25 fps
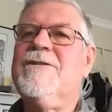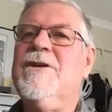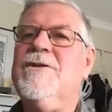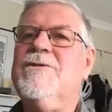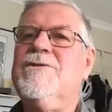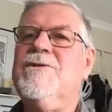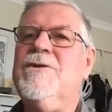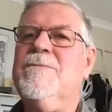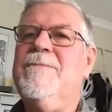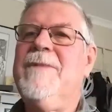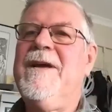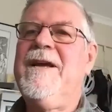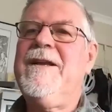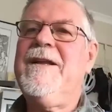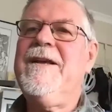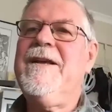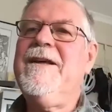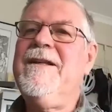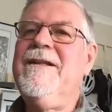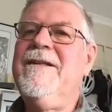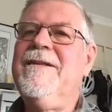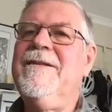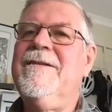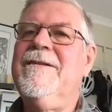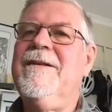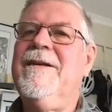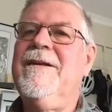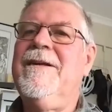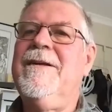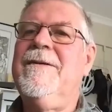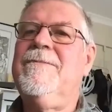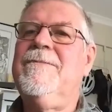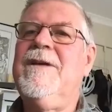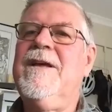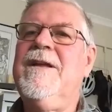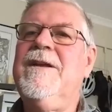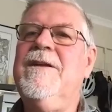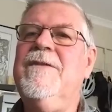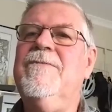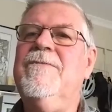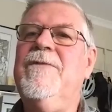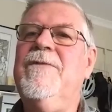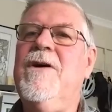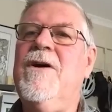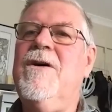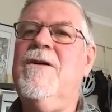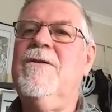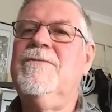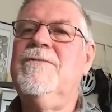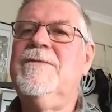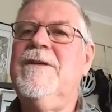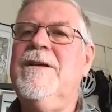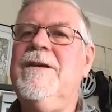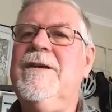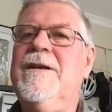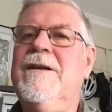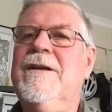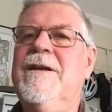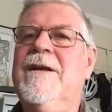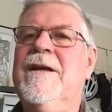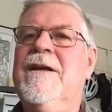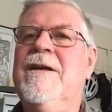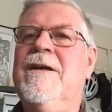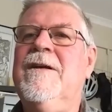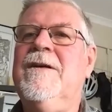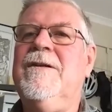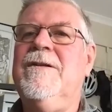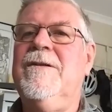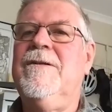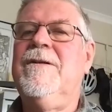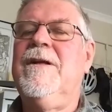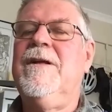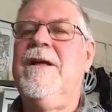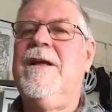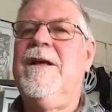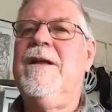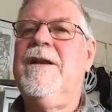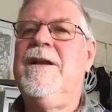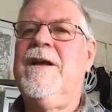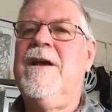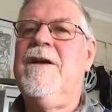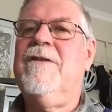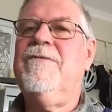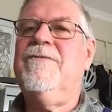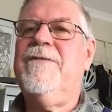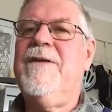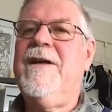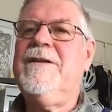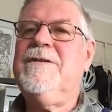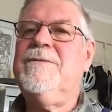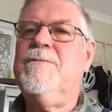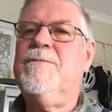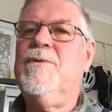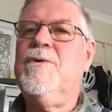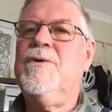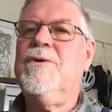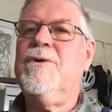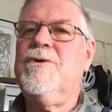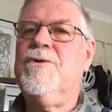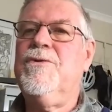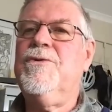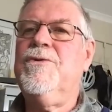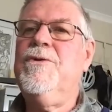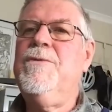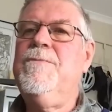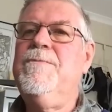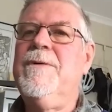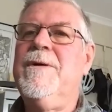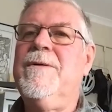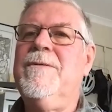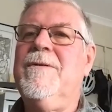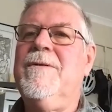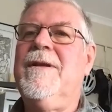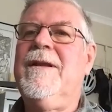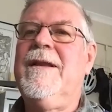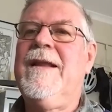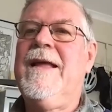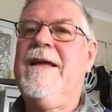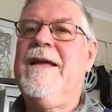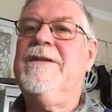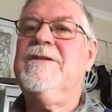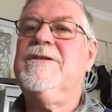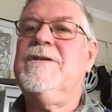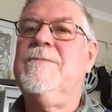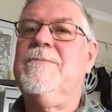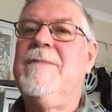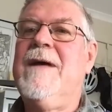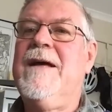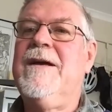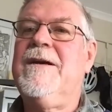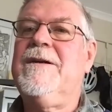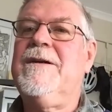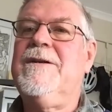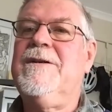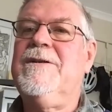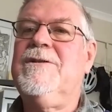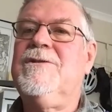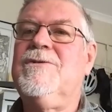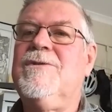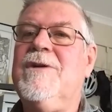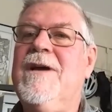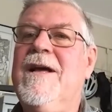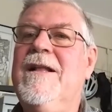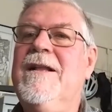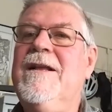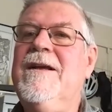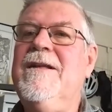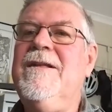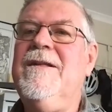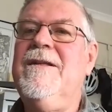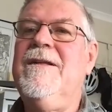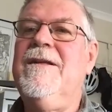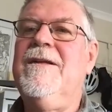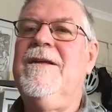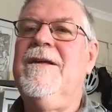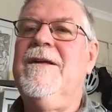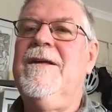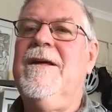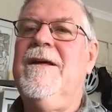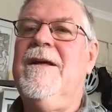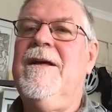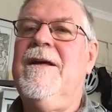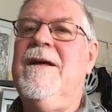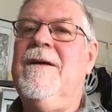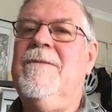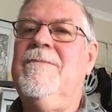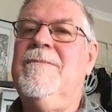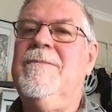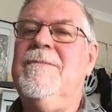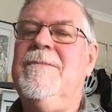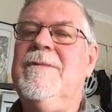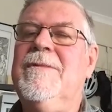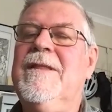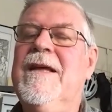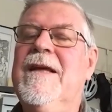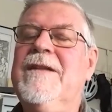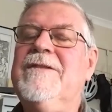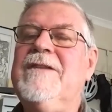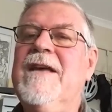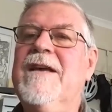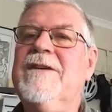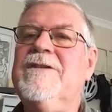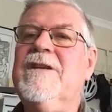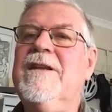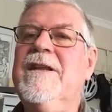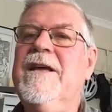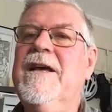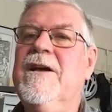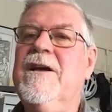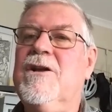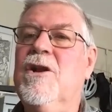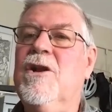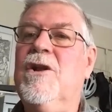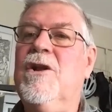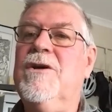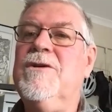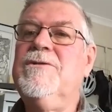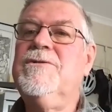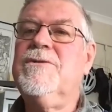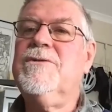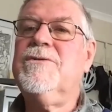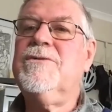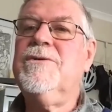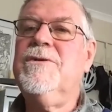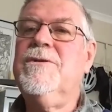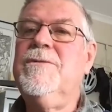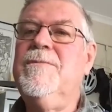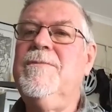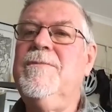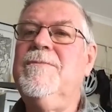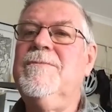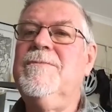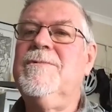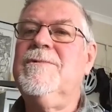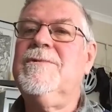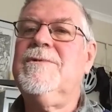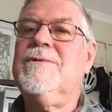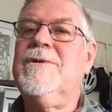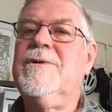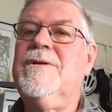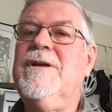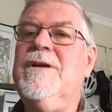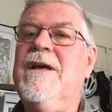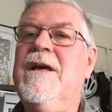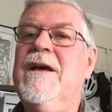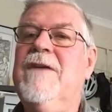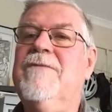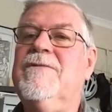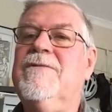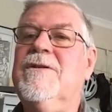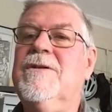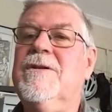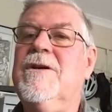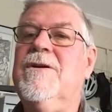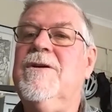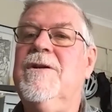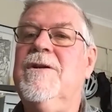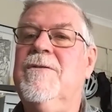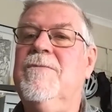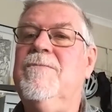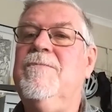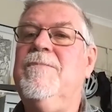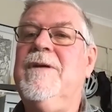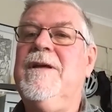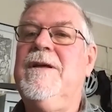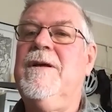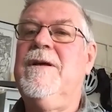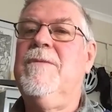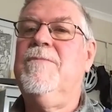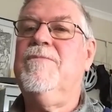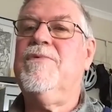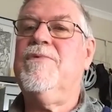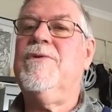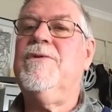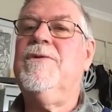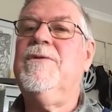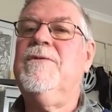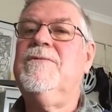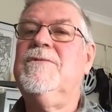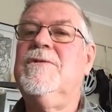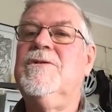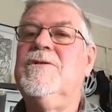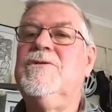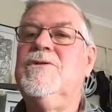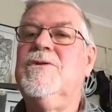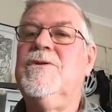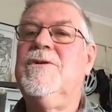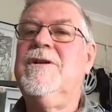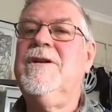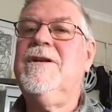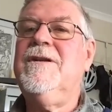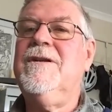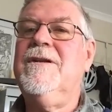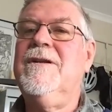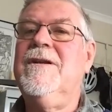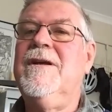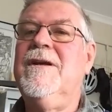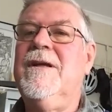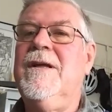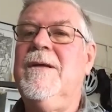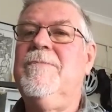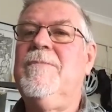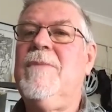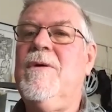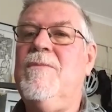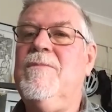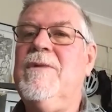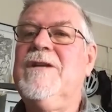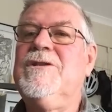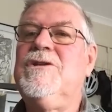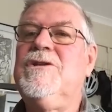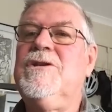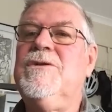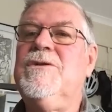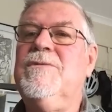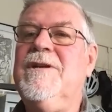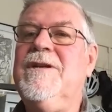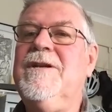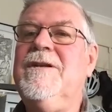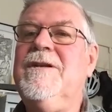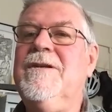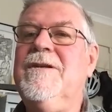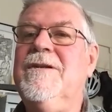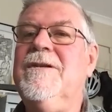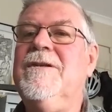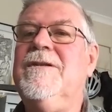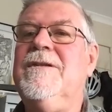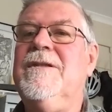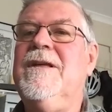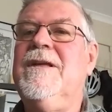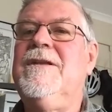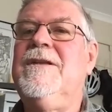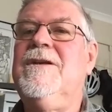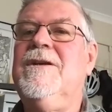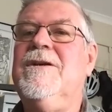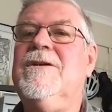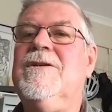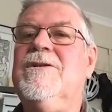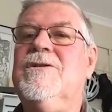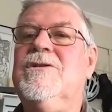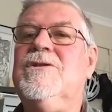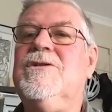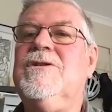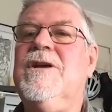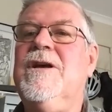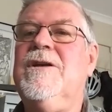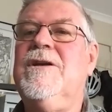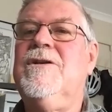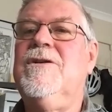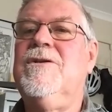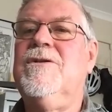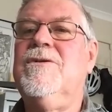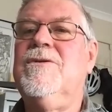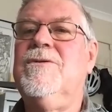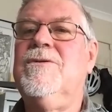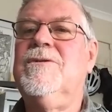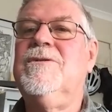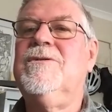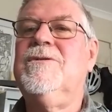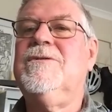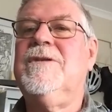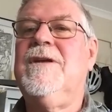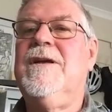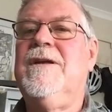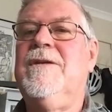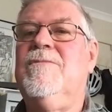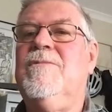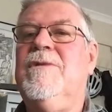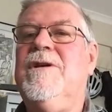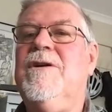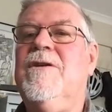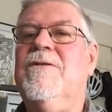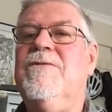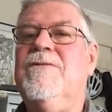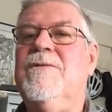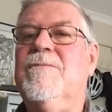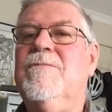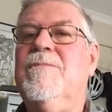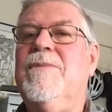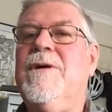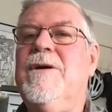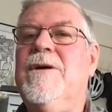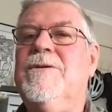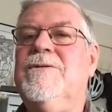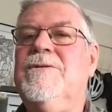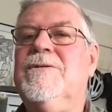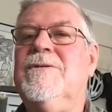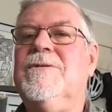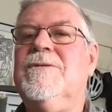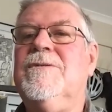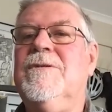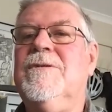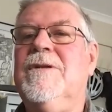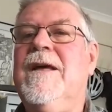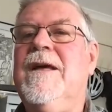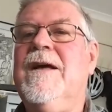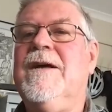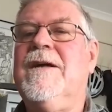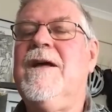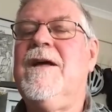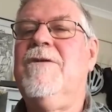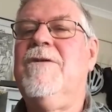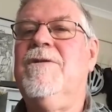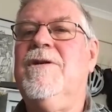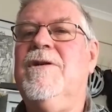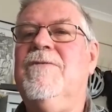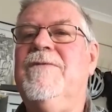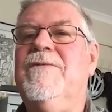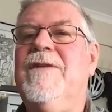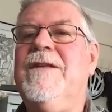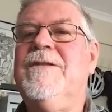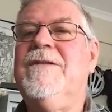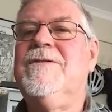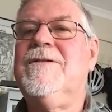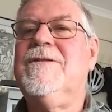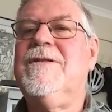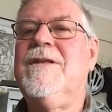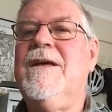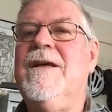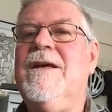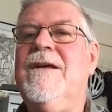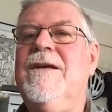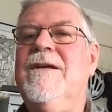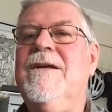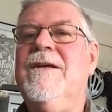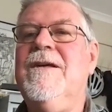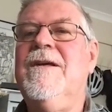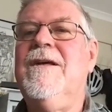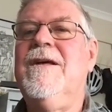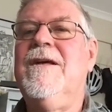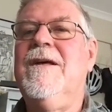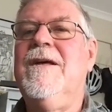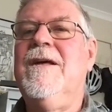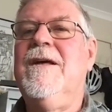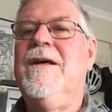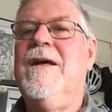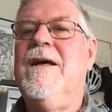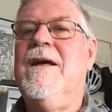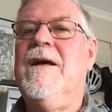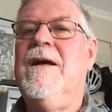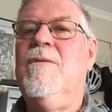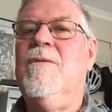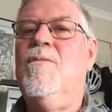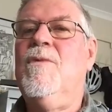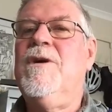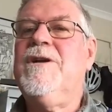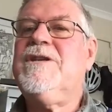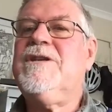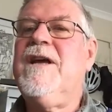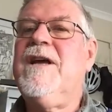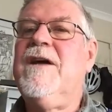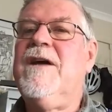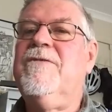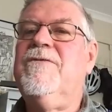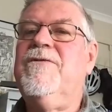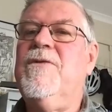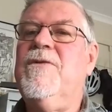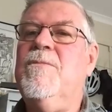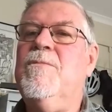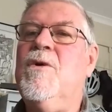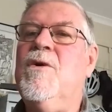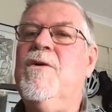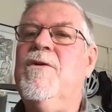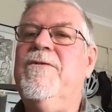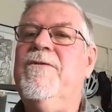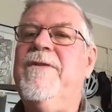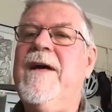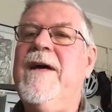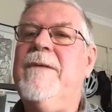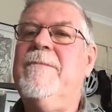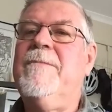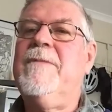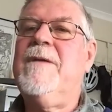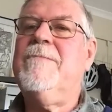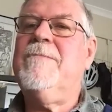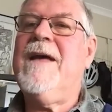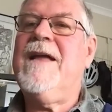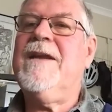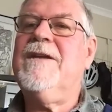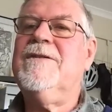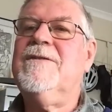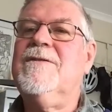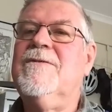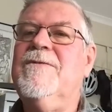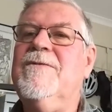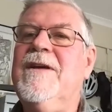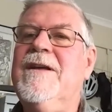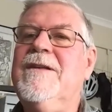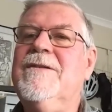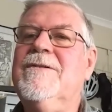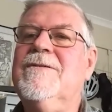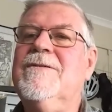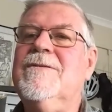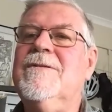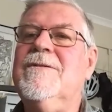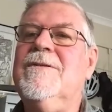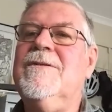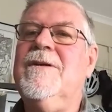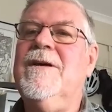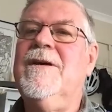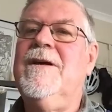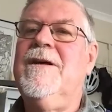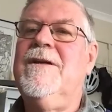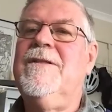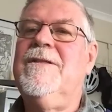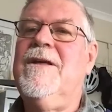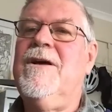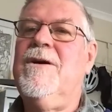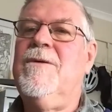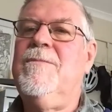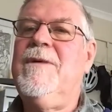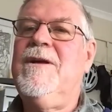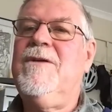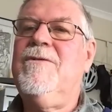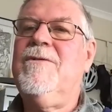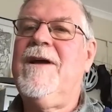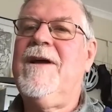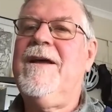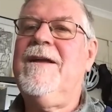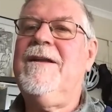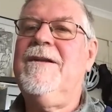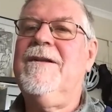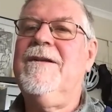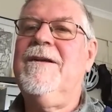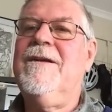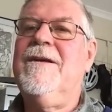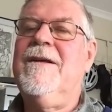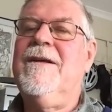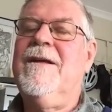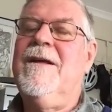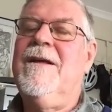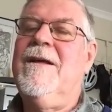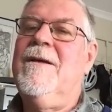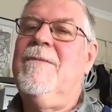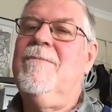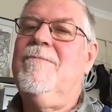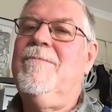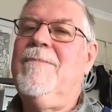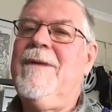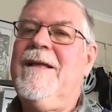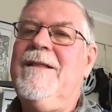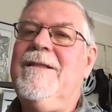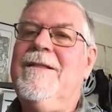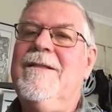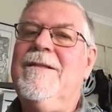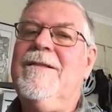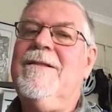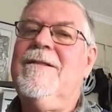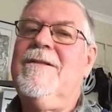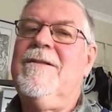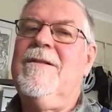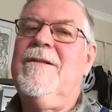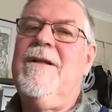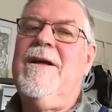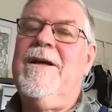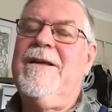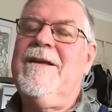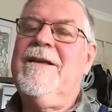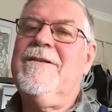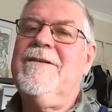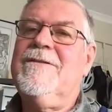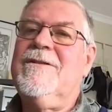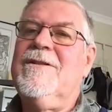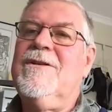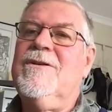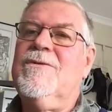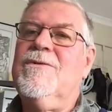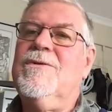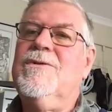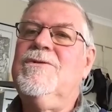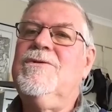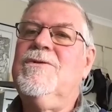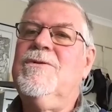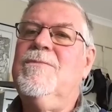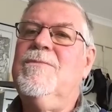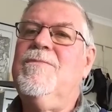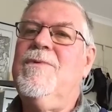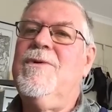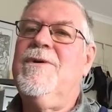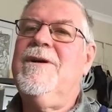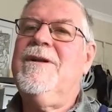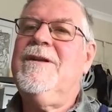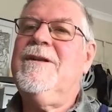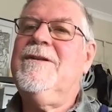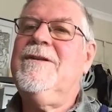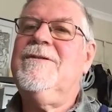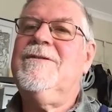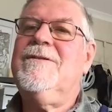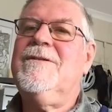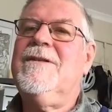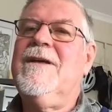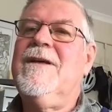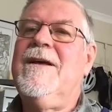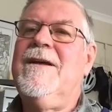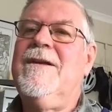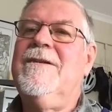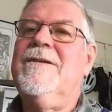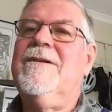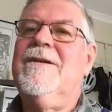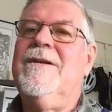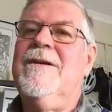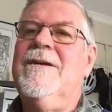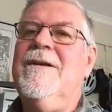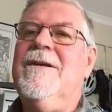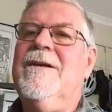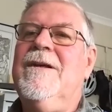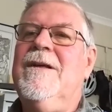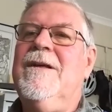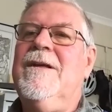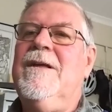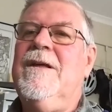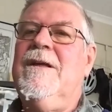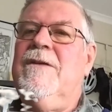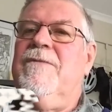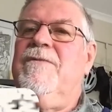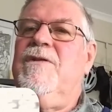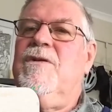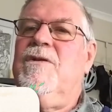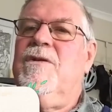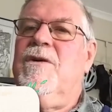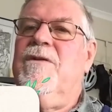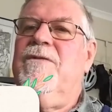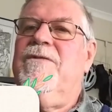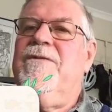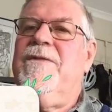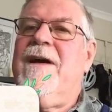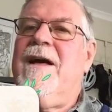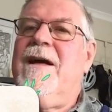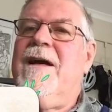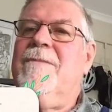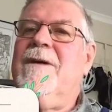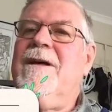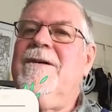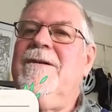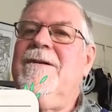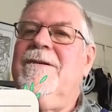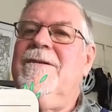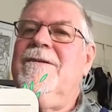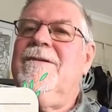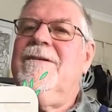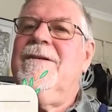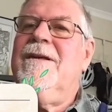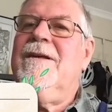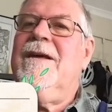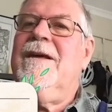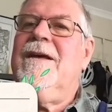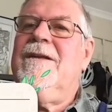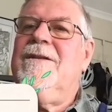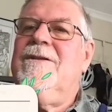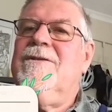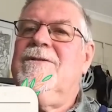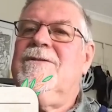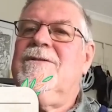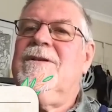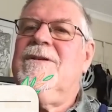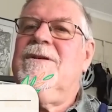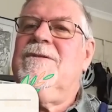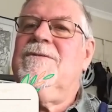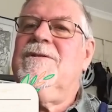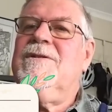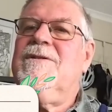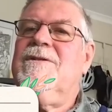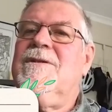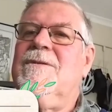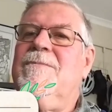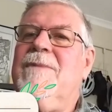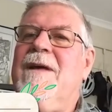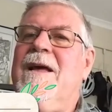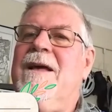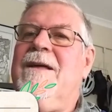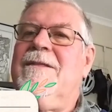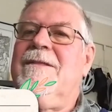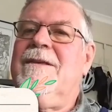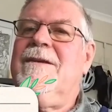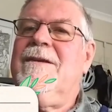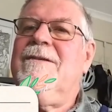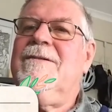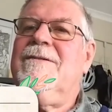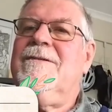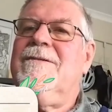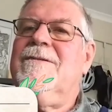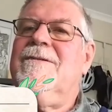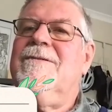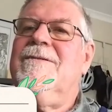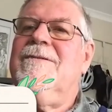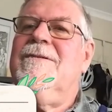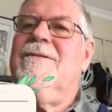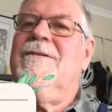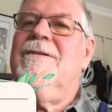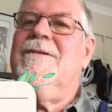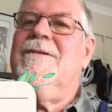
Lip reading: social media, get involved in our Facebook group, Land to Market Australia. That's actually a closed group, so you have to kind of be approved to join it. But once you're in it, then you can share your thoughts, and we often post our current events there. Watch out for more Farming Matters events. They'll be great. But I guess the crucial point is that if you're a farmer and you're serious about this,